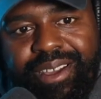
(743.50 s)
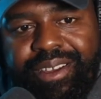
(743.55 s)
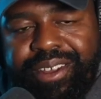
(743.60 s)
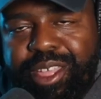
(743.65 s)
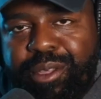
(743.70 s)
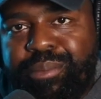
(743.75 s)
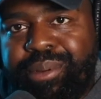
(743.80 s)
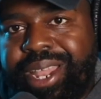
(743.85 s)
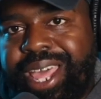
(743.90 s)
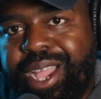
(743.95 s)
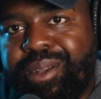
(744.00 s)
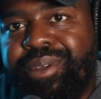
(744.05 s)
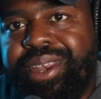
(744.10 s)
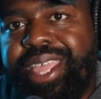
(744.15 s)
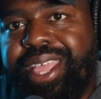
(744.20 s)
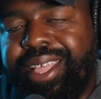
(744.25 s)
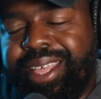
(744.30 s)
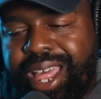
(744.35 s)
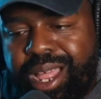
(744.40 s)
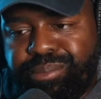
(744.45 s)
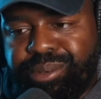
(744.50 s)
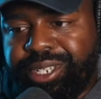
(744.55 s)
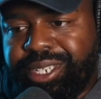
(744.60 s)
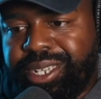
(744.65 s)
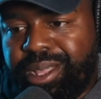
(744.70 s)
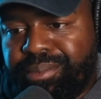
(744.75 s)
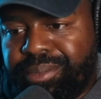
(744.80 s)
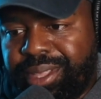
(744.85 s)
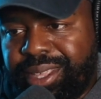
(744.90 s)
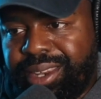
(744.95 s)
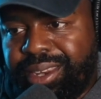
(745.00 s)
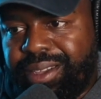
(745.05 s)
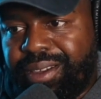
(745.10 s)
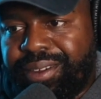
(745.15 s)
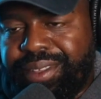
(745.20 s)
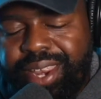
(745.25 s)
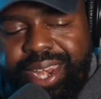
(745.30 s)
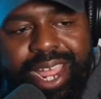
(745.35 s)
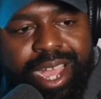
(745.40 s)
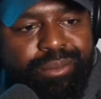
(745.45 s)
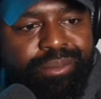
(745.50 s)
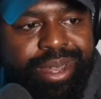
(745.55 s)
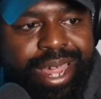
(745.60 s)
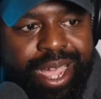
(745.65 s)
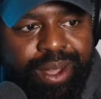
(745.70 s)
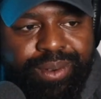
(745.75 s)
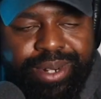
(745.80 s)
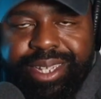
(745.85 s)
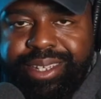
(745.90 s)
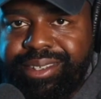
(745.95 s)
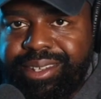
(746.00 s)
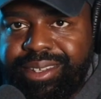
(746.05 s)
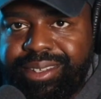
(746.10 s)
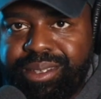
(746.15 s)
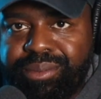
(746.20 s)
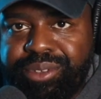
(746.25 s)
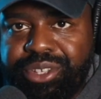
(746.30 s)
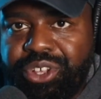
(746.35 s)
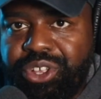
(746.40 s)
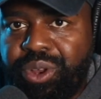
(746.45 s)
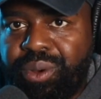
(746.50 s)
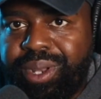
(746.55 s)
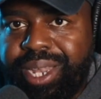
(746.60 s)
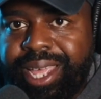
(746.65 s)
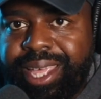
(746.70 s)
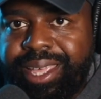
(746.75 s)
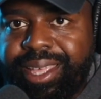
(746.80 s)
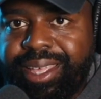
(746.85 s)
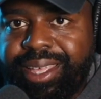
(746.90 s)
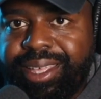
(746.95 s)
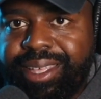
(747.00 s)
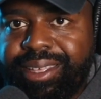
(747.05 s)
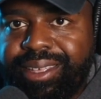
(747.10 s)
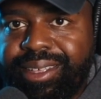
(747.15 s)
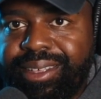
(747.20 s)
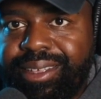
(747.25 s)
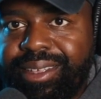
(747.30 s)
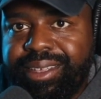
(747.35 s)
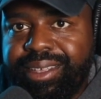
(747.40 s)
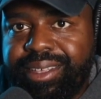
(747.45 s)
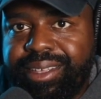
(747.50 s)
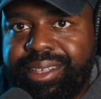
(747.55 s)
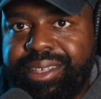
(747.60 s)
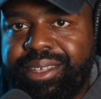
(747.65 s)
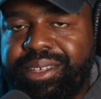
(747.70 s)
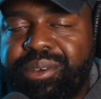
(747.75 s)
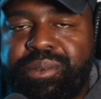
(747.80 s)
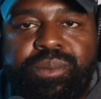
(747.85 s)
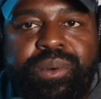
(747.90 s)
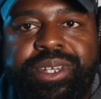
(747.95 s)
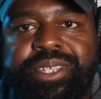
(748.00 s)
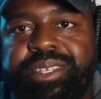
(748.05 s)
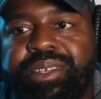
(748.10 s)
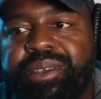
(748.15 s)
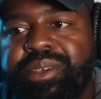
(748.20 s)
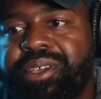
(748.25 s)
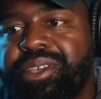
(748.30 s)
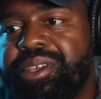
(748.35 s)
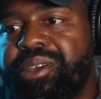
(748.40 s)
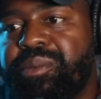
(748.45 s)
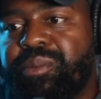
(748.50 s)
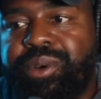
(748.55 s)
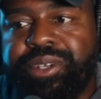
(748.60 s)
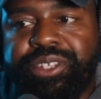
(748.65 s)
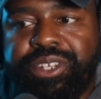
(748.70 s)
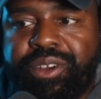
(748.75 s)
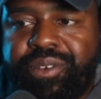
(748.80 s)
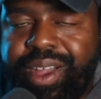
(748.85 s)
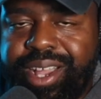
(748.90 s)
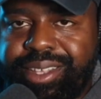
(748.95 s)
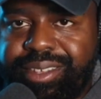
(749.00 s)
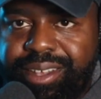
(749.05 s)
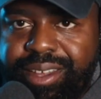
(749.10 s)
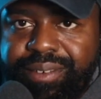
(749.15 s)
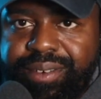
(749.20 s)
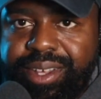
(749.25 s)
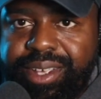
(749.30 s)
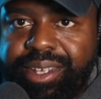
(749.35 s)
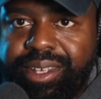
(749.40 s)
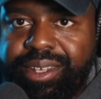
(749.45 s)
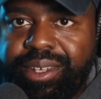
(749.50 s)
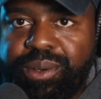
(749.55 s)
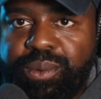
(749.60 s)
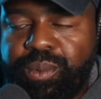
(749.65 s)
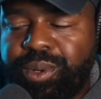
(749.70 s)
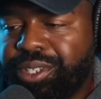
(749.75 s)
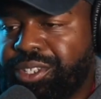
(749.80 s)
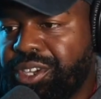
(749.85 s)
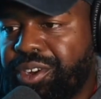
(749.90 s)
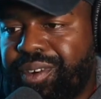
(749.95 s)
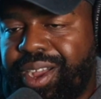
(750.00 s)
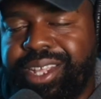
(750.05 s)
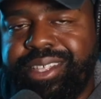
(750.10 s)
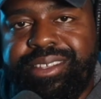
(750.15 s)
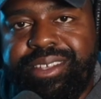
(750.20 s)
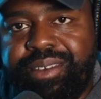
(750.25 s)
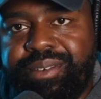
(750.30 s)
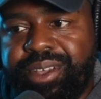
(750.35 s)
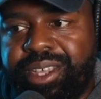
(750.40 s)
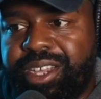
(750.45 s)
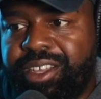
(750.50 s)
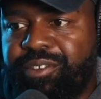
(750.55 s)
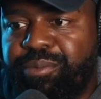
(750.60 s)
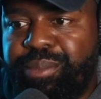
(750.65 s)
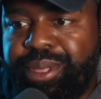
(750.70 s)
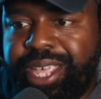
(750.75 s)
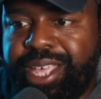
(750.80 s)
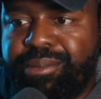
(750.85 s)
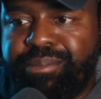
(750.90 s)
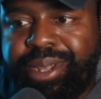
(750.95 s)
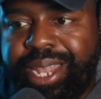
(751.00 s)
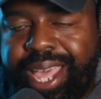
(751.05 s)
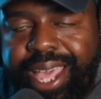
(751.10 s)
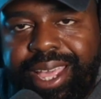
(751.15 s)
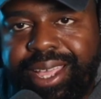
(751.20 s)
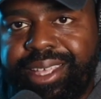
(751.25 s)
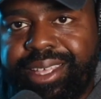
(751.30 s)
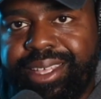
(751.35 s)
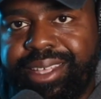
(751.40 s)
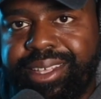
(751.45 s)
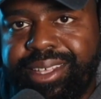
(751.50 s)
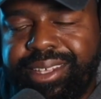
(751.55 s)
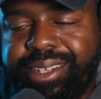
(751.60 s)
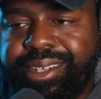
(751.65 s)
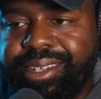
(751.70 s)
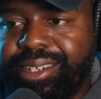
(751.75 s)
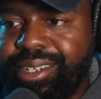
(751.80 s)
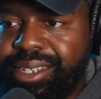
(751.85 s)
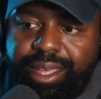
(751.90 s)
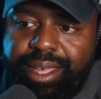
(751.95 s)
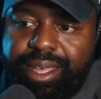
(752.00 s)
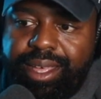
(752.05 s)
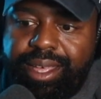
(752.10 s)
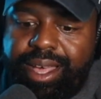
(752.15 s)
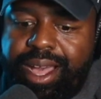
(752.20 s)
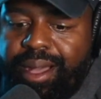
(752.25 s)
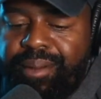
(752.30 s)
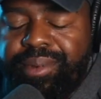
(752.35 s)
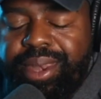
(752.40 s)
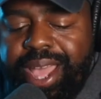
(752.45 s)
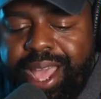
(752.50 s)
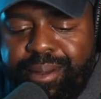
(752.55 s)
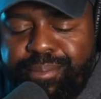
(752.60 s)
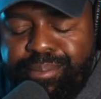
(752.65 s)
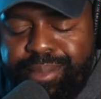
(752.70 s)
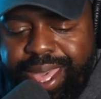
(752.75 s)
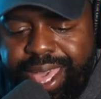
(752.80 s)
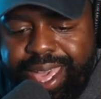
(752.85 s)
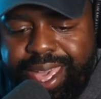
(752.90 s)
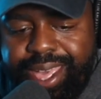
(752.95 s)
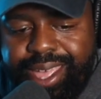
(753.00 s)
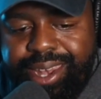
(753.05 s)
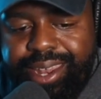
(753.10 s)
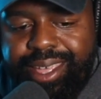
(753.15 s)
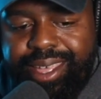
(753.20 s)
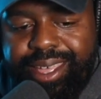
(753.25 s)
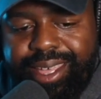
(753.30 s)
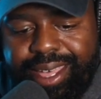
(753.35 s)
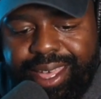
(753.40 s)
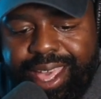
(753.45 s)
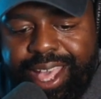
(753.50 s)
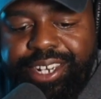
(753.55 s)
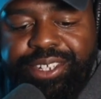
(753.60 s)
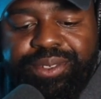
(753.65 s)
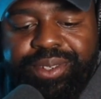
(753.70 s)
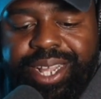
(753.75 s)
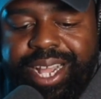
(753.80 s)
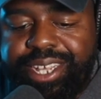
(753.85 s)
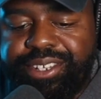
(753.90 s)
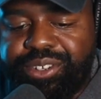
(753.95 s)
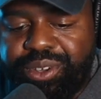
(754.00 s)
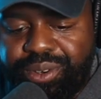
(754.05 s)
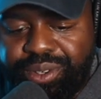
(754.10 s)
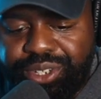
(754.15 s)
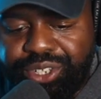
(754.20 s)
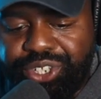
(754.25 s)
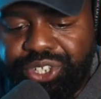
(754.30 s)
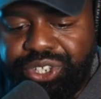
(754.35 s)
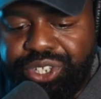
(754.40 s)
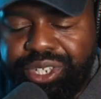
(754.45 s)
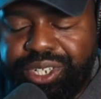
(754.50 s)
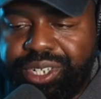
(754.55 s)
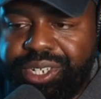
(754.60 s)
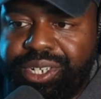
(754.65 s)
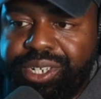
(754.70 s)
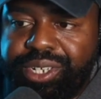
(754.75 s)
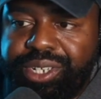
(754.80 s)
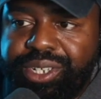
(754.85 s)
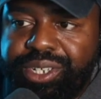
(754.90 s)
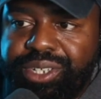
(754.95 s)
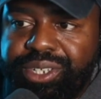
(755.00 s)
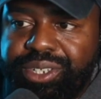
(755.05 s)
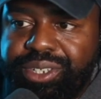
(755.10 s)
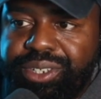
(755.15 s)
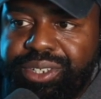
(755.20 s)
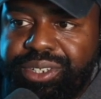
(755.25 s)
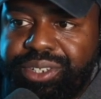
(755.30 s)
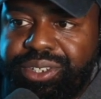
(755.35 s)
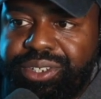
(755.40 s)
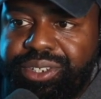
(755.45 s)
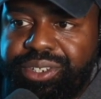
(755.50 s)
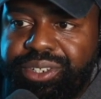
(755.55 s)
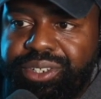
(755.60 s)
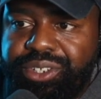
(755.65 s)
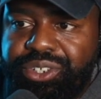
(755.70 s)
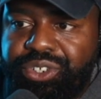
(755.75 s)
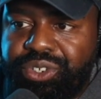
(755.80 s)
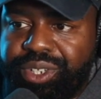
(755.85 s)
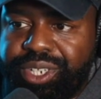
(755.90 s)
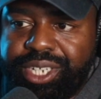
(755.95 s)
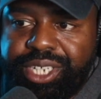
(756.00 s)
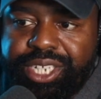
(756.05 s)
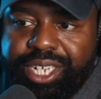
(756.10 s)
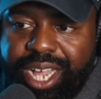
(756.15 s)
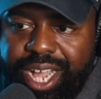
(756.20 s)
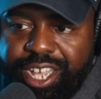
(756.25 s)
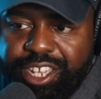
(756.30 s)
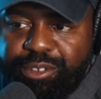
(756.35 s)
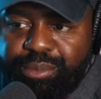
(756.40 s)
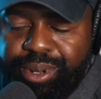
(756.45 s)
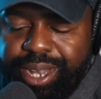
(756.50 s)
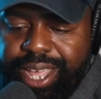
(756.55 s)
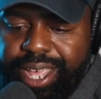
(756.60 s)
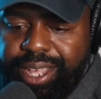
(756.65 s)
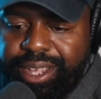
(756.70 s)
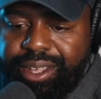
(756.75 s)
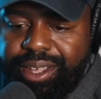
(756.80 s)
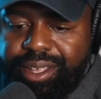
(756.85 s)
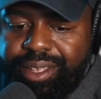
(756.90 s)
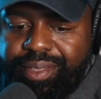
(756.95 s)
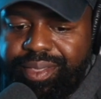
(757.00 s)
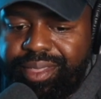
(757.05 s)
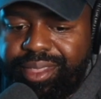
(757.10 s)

Are they black when they accomplish something? Are they not black when they say something you don't like? What's the criteria? What's the criteria of being black? I'm not mad at you guys calling Jordan Chiles black,